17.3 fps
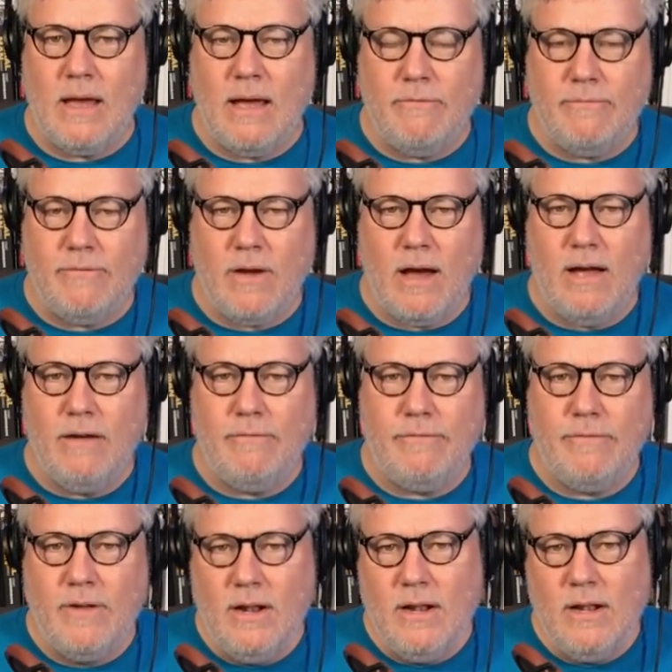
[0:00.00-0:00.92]
I've
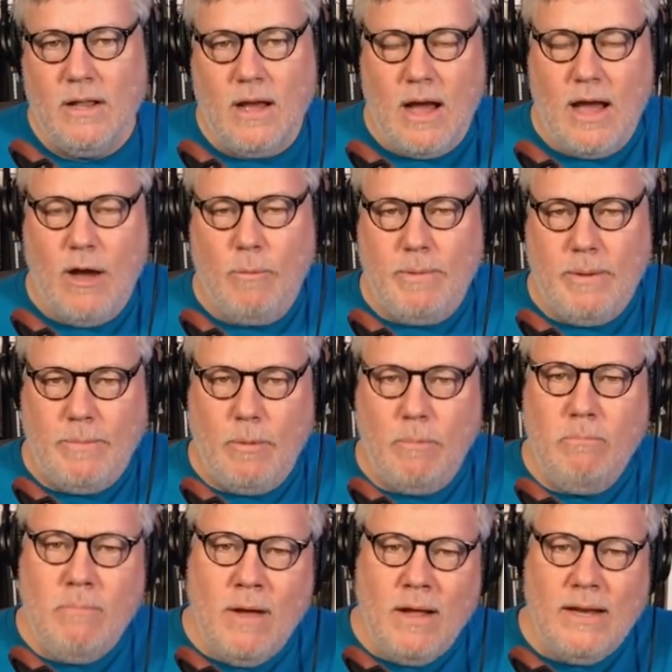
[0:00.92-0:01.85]
I've I owe people
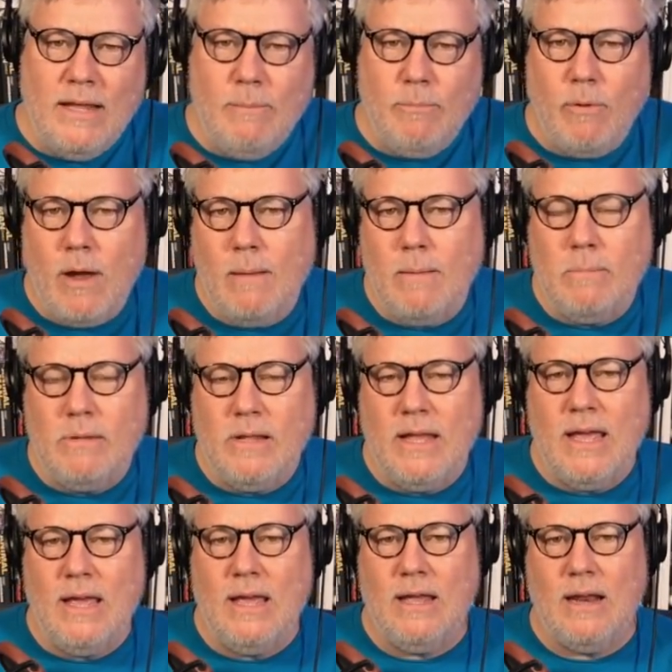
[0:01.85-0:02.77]
money probably,